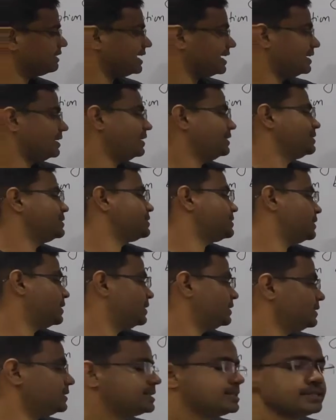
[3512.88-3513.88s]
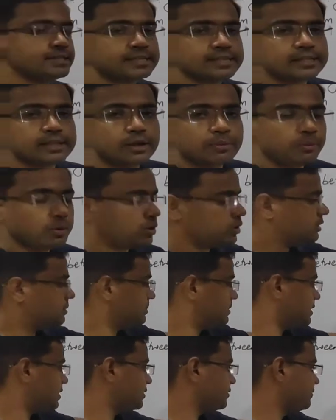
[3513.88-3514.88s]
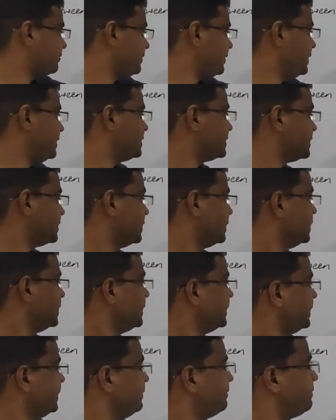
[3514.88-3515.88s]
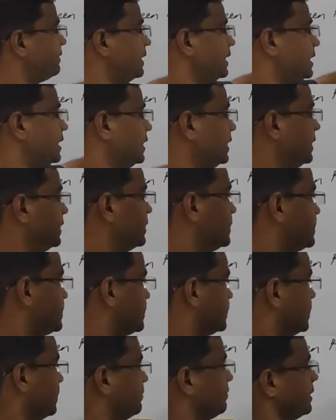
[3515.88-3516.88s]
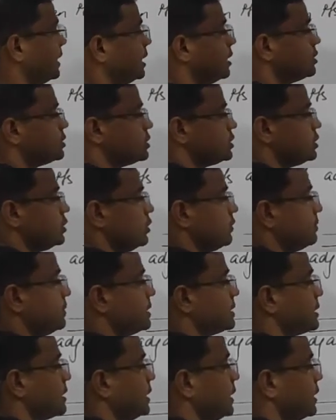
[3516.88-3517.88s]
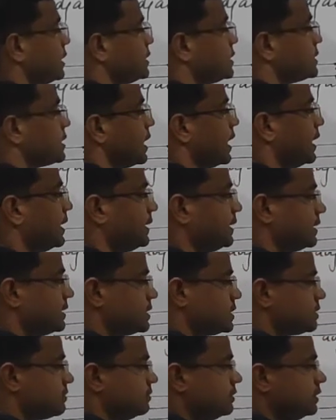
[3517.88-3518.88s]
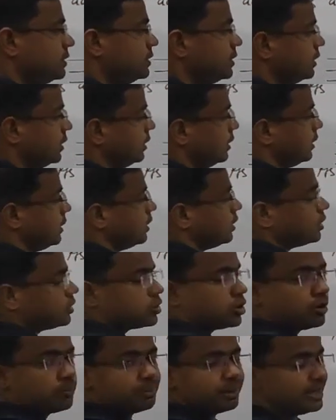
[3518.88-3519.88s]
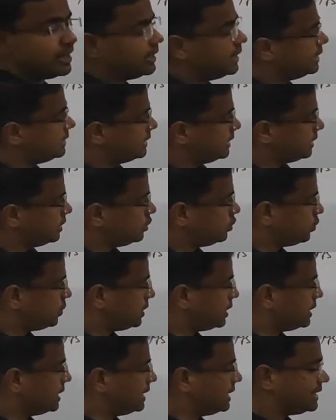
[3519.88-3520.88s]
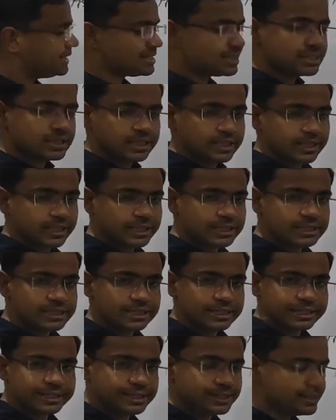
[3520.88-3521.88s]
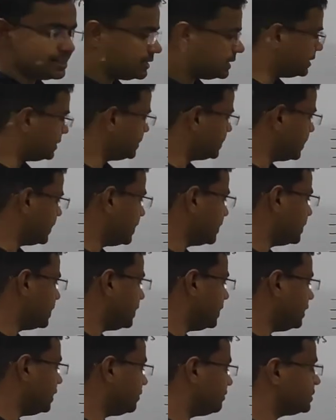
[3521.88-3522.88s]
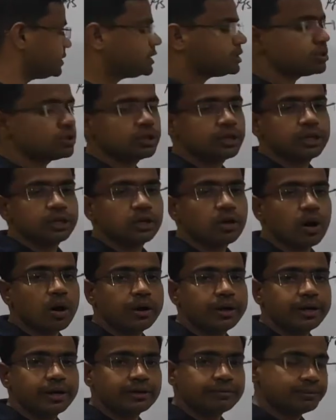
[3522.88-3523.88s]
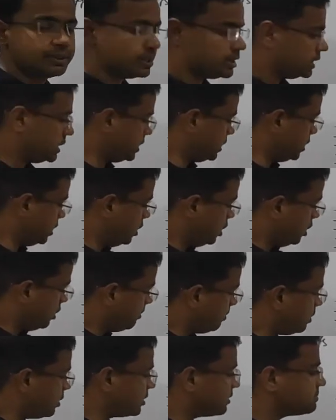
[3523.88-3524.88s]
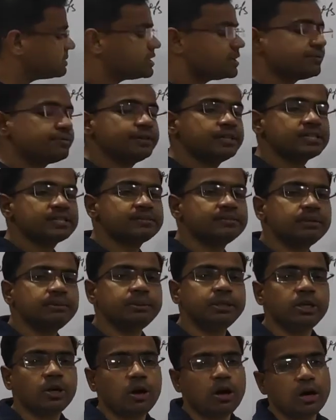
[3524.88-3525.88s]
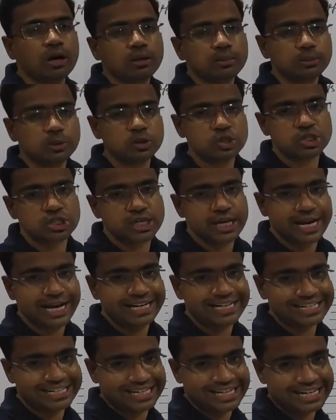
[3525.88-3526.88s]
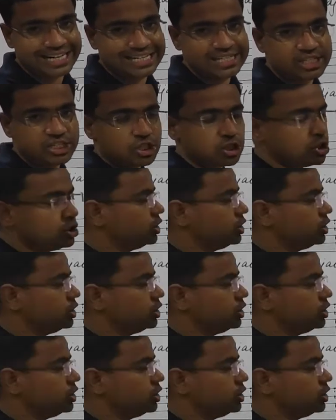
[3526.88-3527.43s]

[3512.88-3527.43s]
can understand this is the bottom surface, different layers, the velocity of this layer is highest, top layer, then lower, it's decreasing, and the layer which is in contact with the bottom surface will be almost at rest.